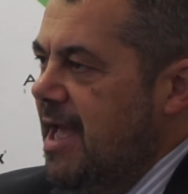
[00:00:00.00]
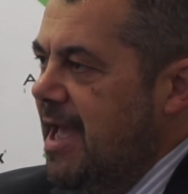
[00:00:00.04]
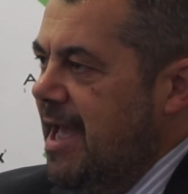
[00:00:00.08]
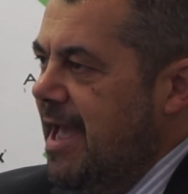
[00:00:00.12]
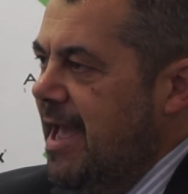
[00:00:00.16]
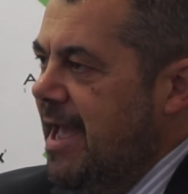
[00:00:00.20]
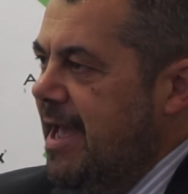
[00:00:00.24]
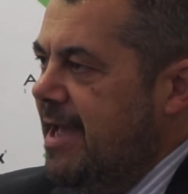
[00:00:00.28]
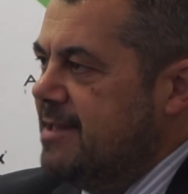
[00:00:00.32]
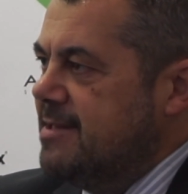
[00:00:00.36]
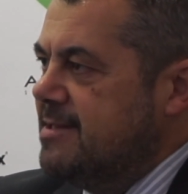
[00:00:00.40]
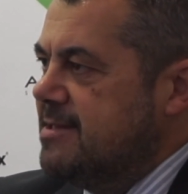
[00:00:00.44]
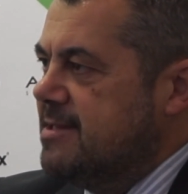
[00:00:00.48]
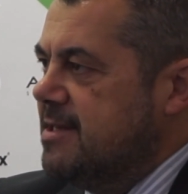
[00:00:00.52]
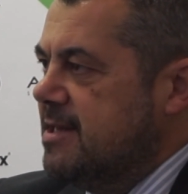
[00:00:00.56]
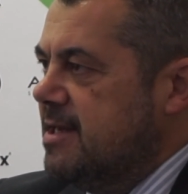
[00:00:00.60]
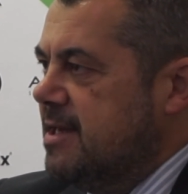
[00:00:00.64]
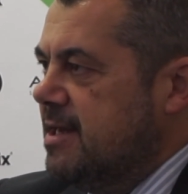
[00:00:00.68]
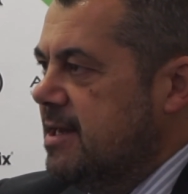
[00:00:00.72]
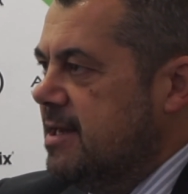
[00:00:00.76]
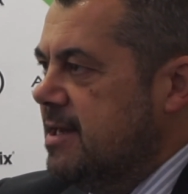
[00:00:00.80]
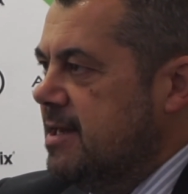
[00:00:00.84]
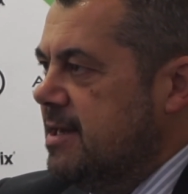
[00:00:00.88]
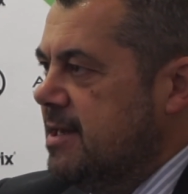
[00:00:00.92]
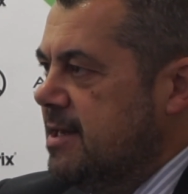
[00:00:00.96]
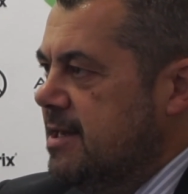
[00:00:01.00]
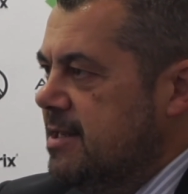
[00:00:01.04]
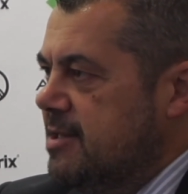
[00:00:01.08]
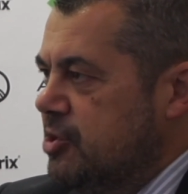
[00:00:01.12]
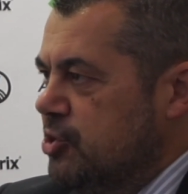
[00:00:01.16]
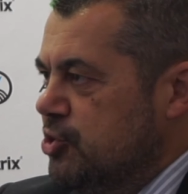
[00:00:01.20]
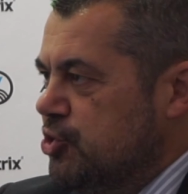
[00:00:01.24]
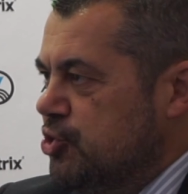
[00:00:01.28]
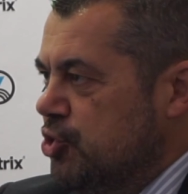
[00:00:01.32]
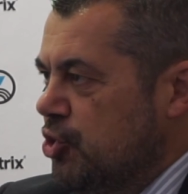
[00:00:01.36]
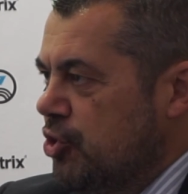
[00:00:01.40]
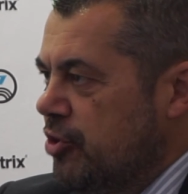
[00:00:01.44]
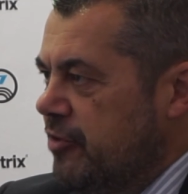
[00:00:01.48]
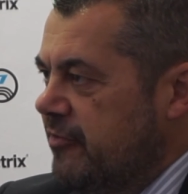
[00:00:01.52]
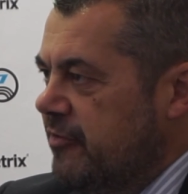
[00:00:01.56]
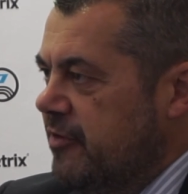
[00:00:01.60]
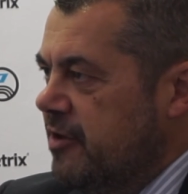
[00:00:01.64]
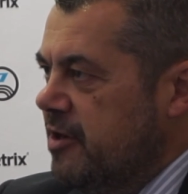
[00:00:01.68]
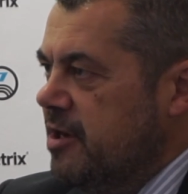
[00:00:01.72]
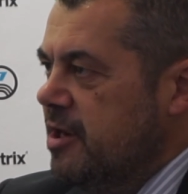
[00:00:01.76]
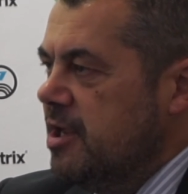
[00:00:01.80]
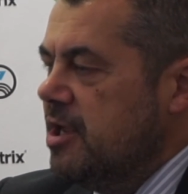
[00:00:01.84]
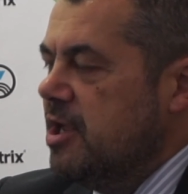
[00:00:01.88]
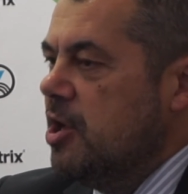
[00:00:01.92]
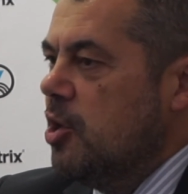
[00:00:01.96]
and the
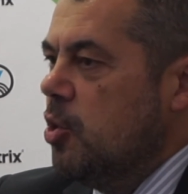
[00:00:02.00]
server,